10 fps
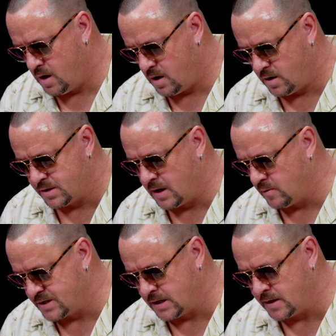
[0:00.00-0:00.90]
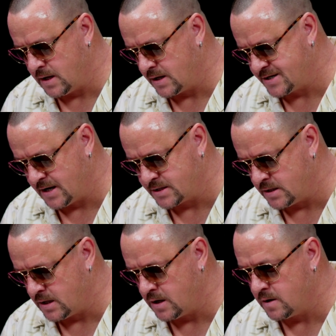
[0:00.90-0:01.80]
So that was the end of that section
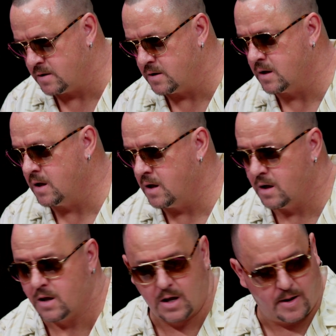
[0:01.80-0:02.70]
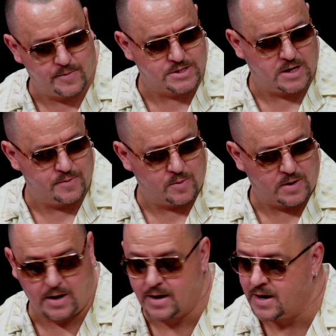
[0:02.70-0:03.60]
there. How much time do
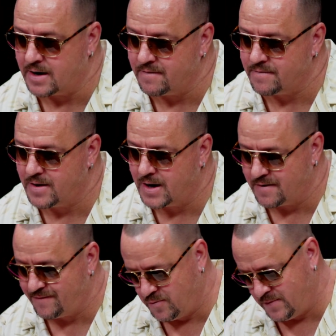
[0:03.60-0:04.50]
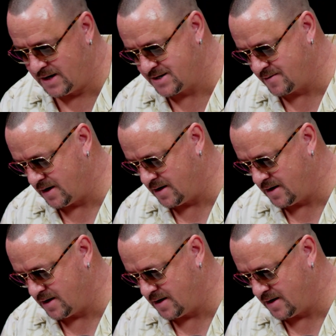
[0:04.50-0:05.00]
I got a few minutes, right?